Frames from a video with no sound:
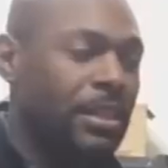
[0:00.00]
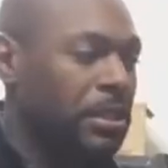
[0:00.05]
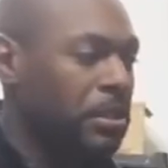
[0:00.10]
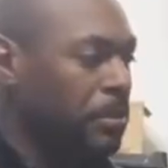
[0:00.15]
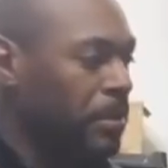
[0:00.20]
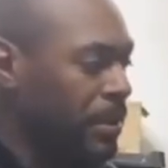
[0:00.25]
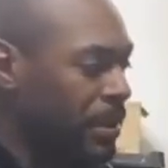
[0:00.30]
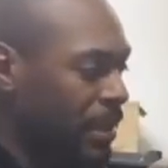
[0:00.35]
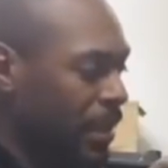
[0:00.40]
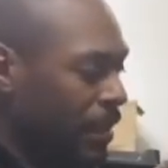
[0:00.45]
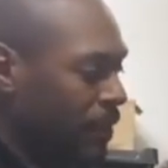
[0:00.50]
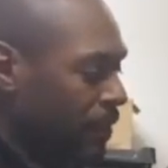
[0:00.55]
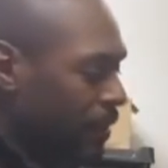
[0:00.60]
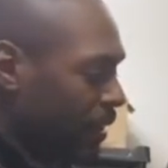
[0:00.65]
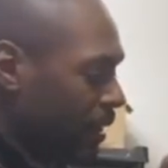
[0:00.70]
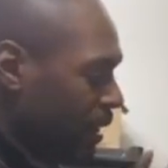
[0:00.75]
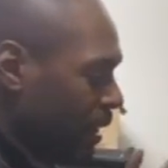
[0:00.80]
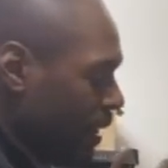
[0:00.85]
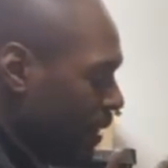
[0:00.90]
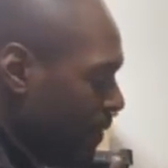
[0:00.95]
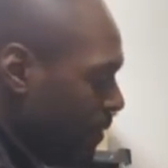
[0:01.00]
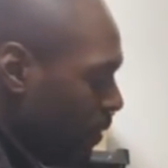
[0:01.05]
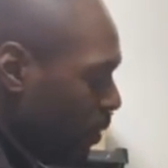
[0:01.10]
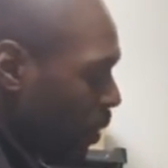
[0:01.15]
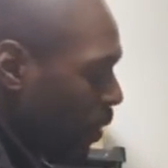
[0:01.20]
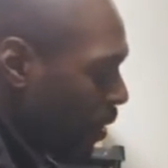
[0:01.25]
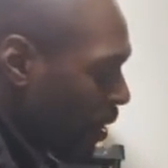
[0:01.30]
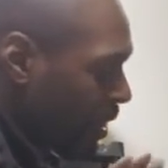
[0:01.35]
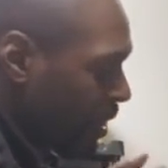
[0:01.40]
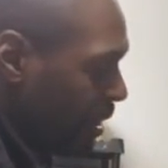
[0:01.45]
specifically
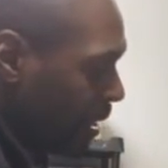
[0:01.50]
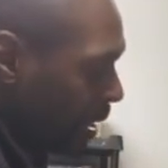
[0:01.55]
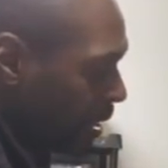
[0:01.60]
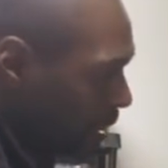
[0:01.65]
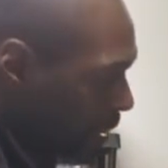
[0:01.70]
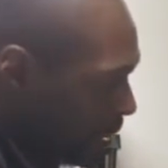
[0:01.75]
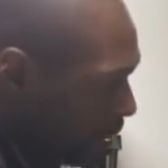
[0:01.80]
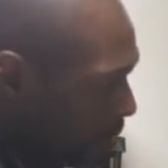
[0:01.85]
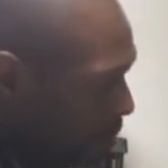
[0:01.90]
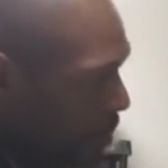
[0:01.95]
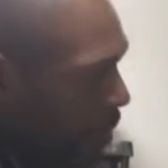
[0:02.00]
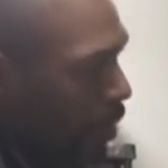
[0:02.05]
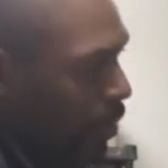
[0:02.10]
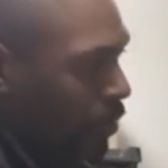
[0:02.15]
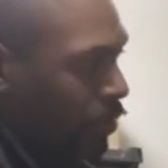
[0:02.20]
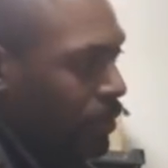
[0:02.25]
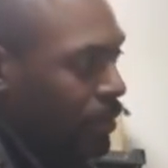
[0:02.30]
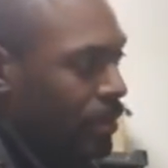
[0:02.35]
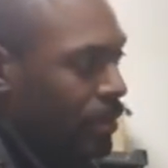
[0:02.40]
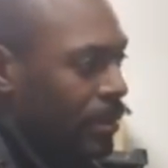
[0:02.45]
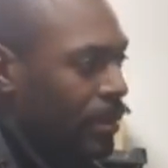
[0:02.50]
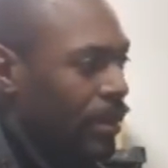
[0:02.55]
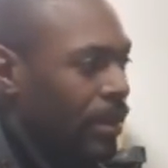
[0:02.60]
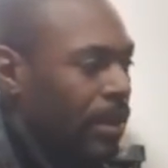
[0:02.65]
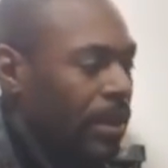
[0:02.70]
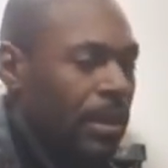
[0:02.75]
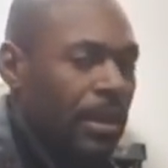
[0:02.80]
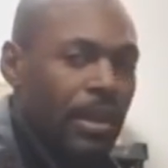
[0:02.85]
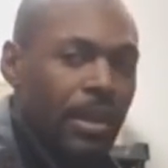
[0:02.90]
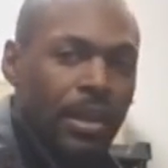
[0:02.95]
for this boat.
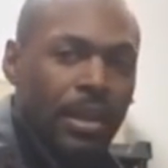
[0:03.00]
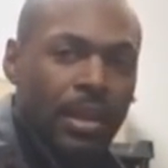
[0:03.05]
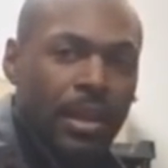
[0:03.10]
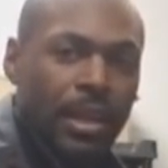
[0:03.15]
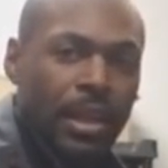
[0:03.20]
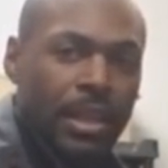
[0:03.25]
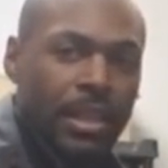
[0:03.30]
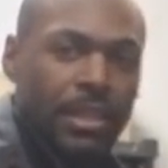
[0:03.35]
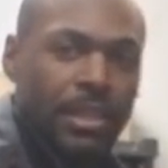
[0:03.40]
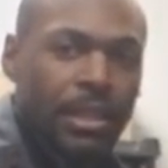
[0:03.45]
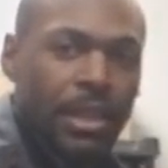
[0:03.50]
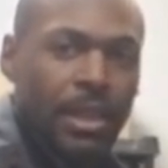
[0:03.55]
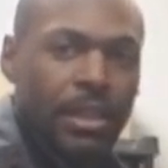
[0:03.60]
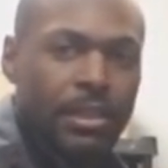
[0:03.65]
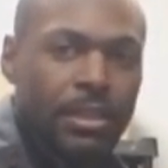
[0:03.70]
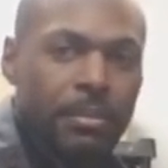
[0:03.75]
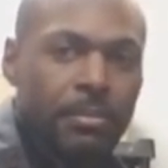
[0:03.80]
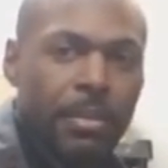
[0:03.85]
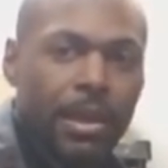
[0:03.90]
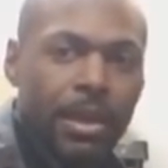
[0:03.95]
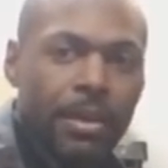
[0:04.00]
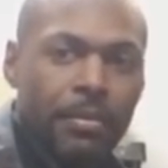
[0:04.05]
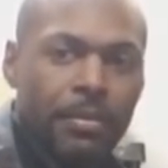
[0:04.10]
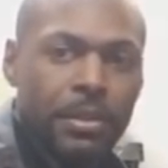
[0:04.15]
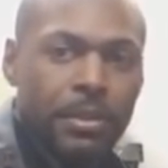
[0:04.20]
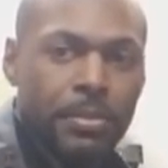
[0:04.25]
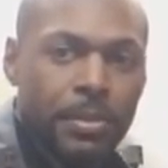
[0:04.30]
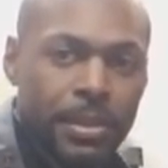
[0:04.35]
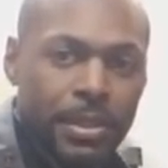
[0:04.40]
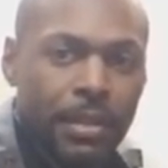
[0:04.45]
It's custom made
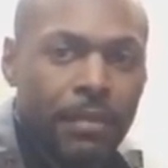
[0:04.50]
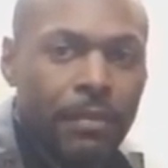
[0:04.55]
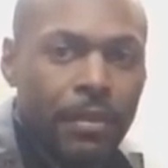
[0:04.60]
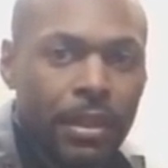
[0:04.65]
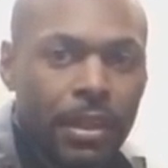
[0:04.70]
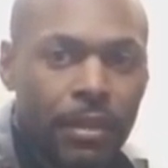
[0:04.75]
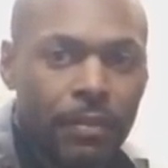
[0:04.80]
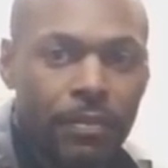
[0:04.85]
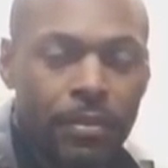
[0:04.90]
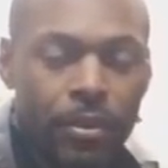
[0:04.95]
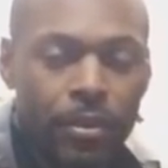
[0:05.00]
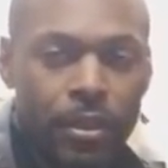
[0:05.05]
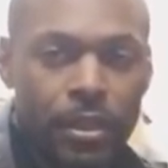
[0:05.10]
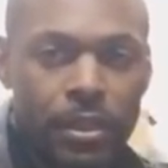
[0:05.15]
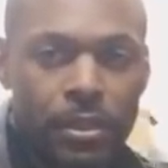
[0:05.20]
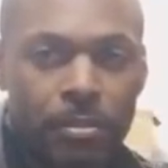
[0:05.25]
specifically for this